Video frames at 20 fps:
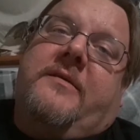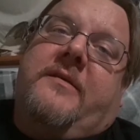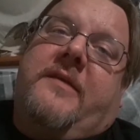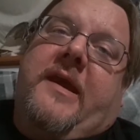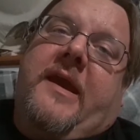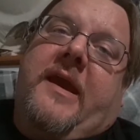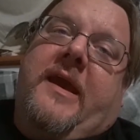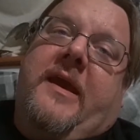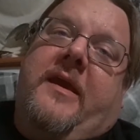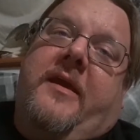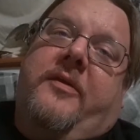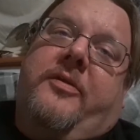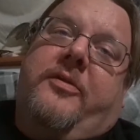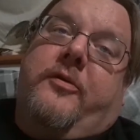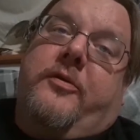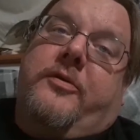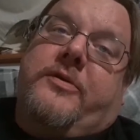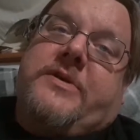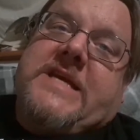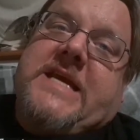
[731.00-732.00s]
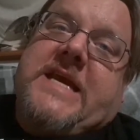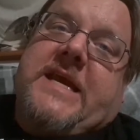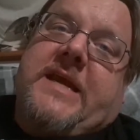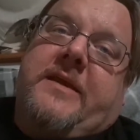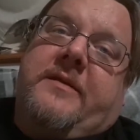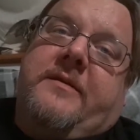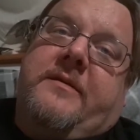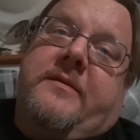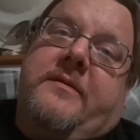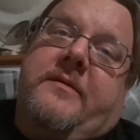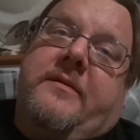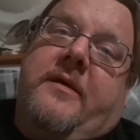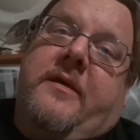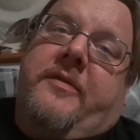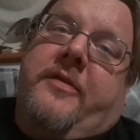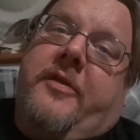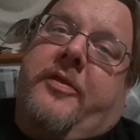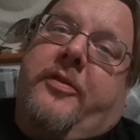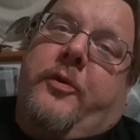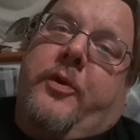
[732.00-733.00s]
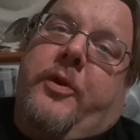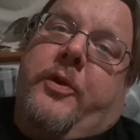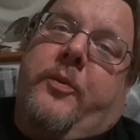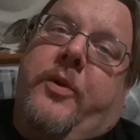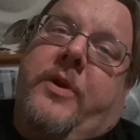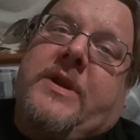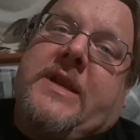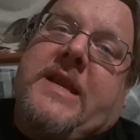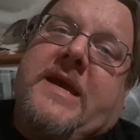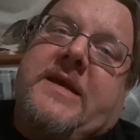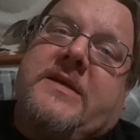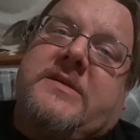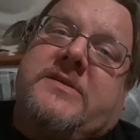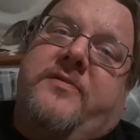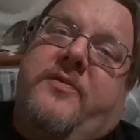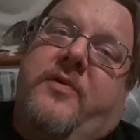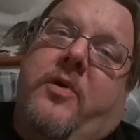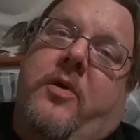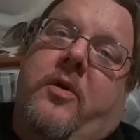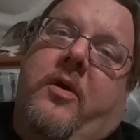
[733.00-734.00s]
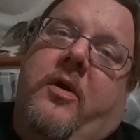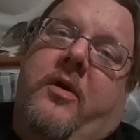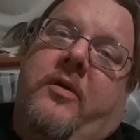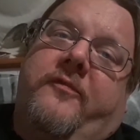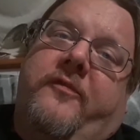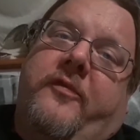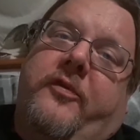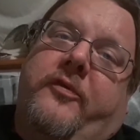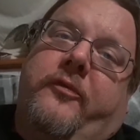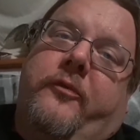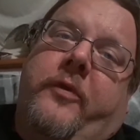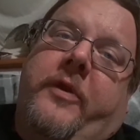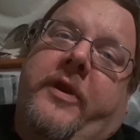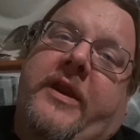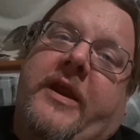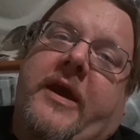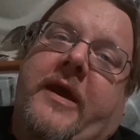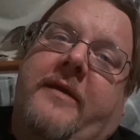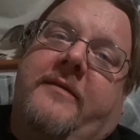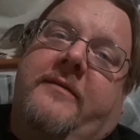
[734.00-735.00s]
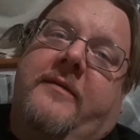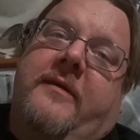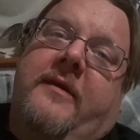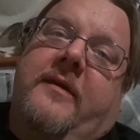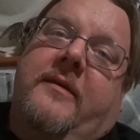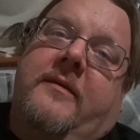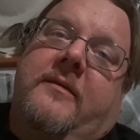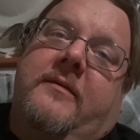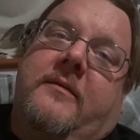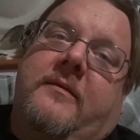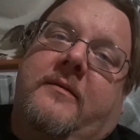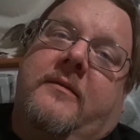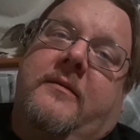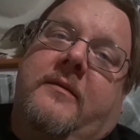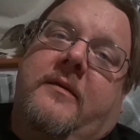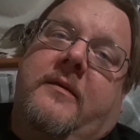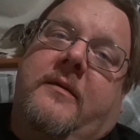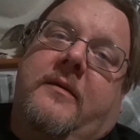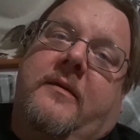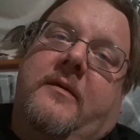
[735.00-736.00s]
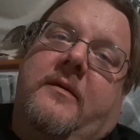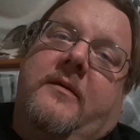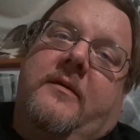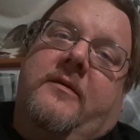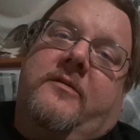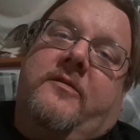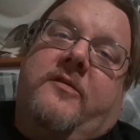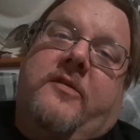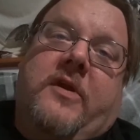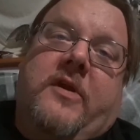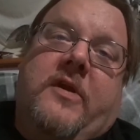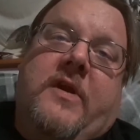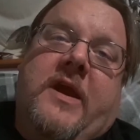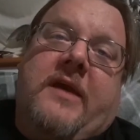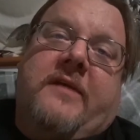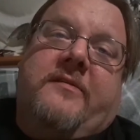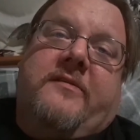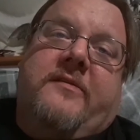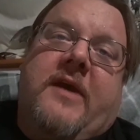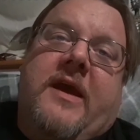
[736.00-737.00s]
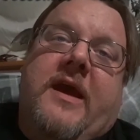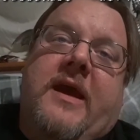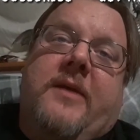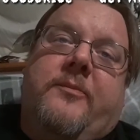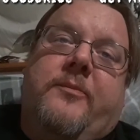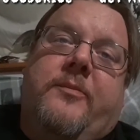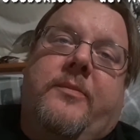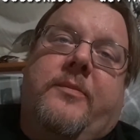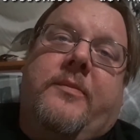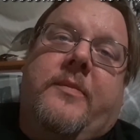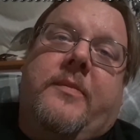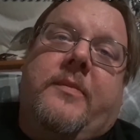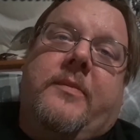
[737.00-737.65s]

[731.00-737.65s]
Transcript: day 13 of the 31 Days of Horror for 2019. See you next time.